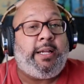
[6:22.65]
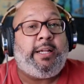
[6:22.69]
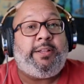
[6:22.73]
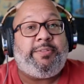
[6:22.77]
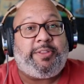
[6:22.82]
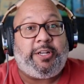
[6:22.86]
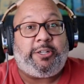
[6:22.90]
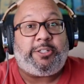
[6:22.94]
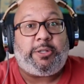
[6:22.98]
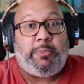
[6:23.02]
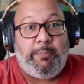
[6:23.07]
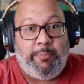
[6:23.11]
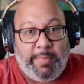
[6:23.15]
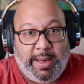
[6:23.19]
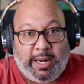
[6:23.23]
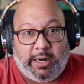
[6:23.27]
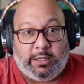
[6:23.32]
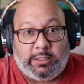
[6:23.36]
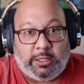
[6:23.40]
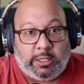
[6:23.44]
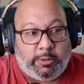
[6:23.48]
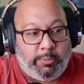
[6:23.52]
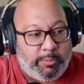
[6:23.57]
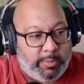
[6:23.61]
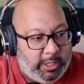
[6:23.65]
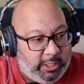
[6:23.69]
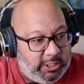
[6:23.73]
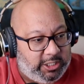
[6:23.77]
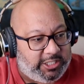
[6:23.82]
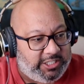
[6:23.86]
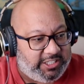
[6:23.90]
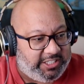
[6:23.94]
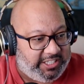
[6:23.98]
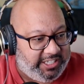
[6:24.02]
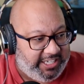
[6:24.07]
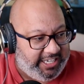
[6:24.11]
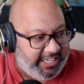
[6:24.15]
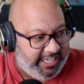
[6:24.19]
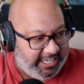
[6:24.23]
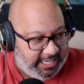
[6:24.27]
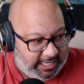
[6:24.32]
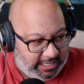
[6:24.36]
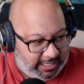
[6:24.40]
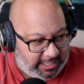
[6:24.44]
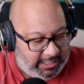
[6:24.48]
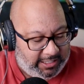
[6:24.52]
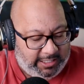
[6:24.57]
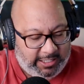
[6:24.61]
there's a medical emergency
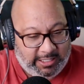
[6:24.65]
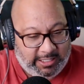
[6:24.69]
here.